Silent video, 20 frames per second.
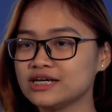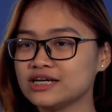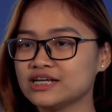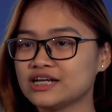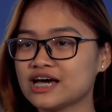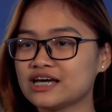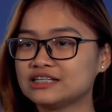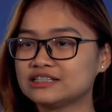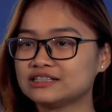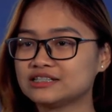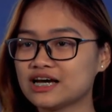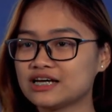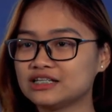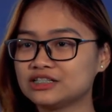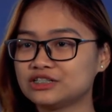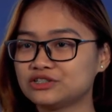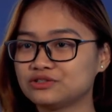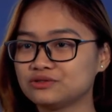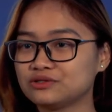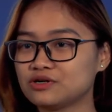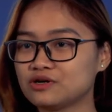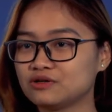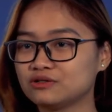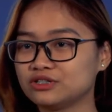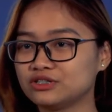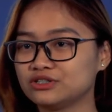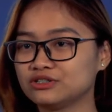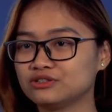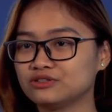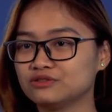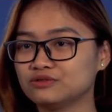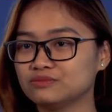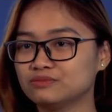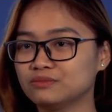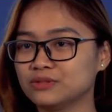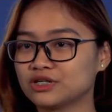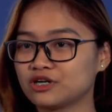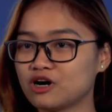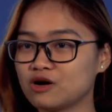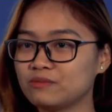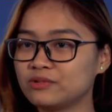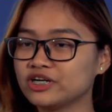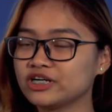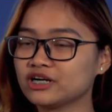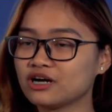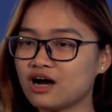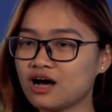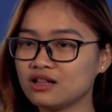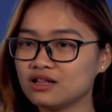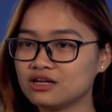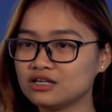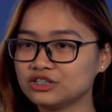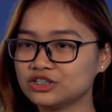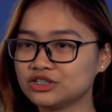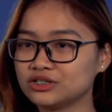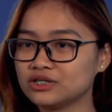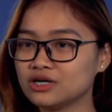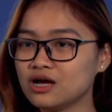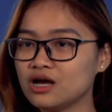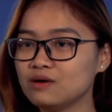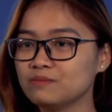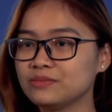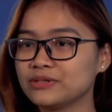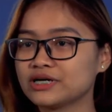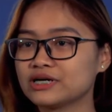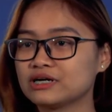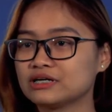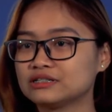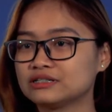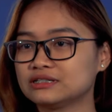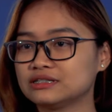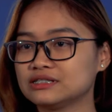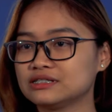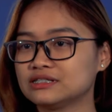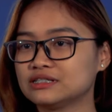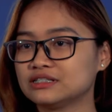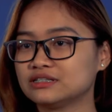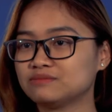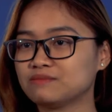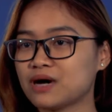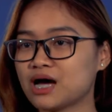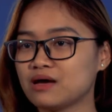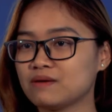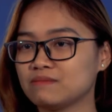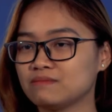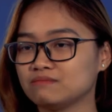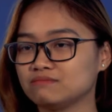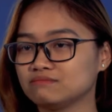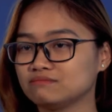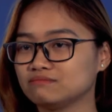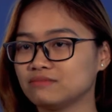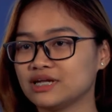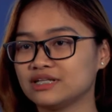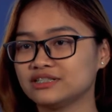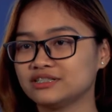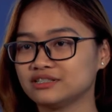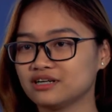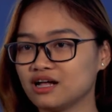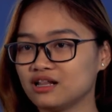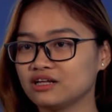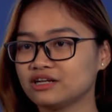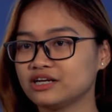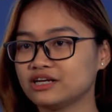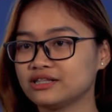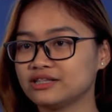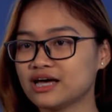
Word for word: And I decided to go to Montgomery College because it is my mentality